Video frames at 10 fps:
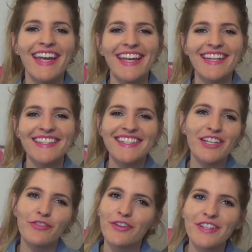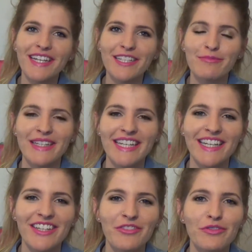And if you're like
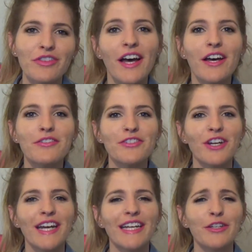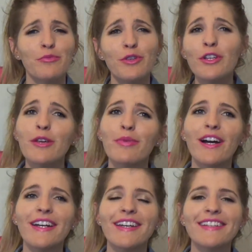me, you love trying new beauty
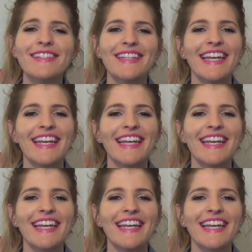products,